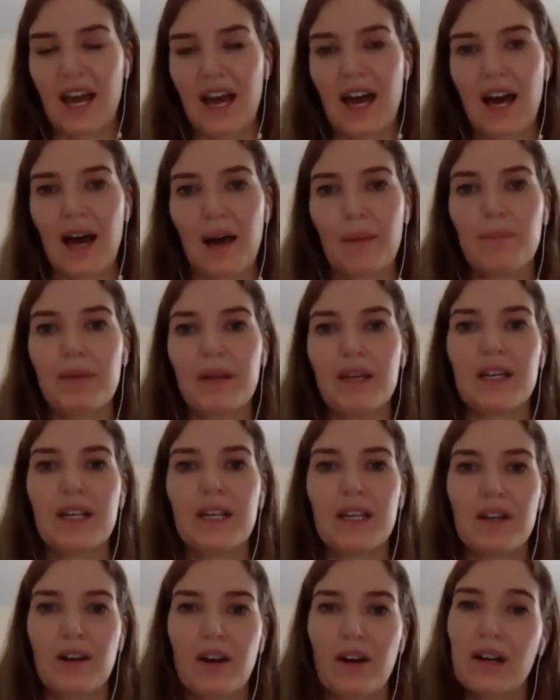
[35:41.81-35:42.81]
that
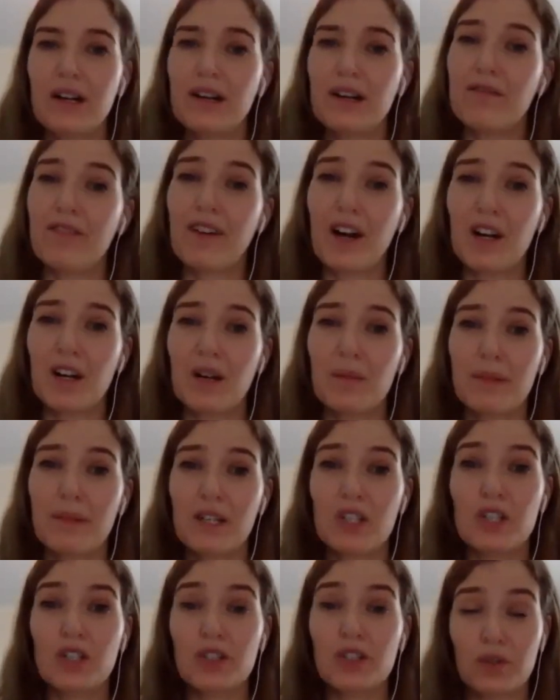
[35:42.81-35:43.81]
happen in our
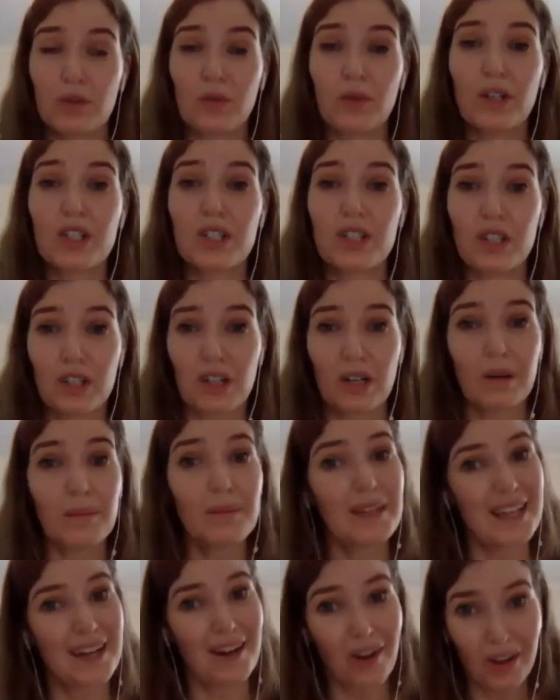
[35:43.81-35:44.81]
environment short term can